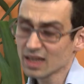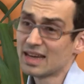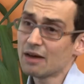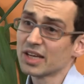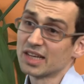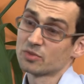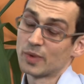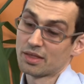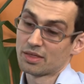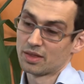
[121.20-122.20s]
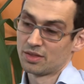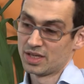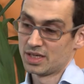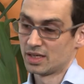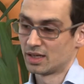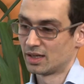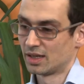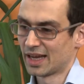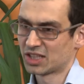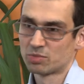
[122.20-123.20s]
Nowadays, with the
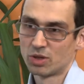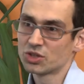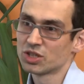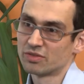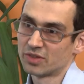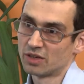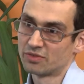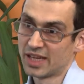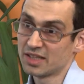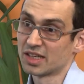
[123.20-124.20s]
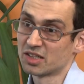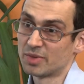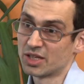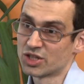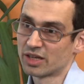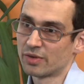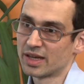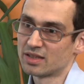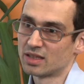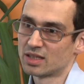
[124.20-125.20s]
explosion of data that's being
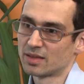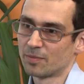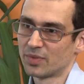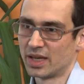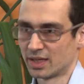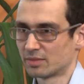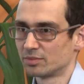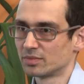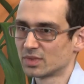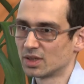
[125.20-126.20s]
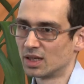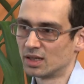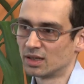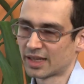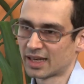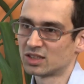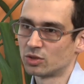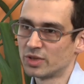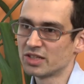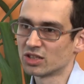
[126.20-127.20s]
generated in cancer
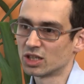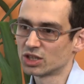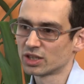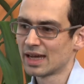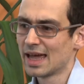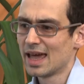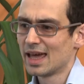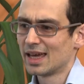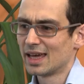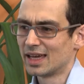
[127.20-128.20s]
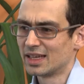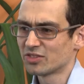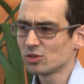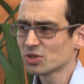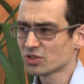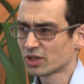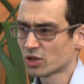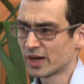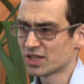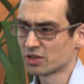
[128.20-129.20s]
research, it is almost not a
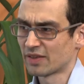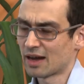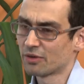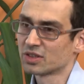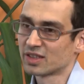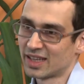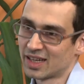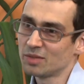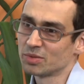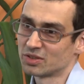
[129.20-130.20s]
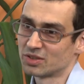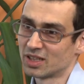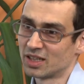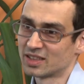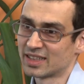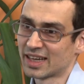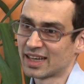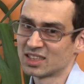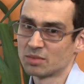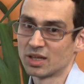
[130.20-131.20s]
question of how it can help us understand
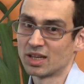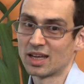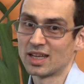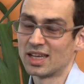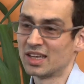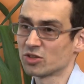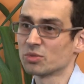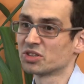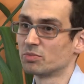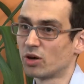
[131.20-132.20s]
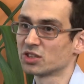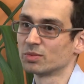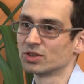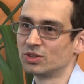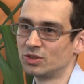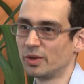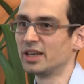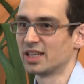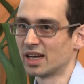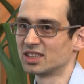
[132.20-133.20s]
cancer, but it is almost impossible to do
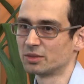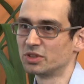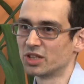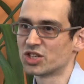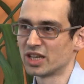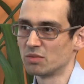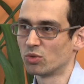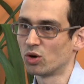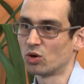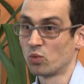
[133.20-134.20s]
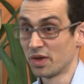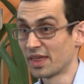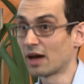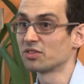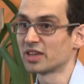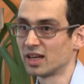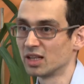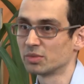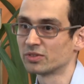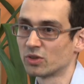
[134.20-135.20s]
any cancer research anymore without the
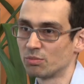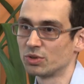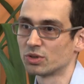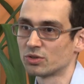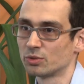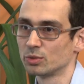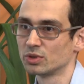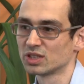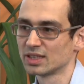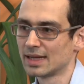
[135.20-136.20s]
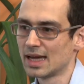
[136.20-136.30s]
help of computer tools.